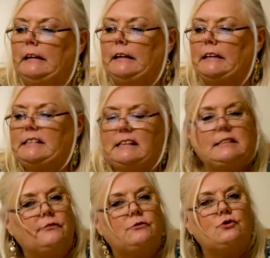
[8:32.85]

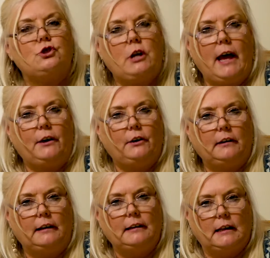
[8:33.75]
Excessive chatter
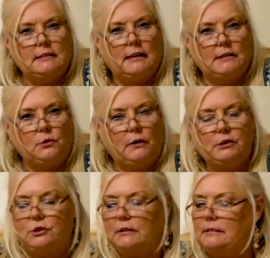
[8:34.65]
and nonsense
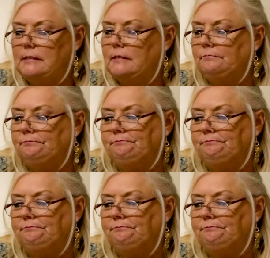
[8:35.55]
questions.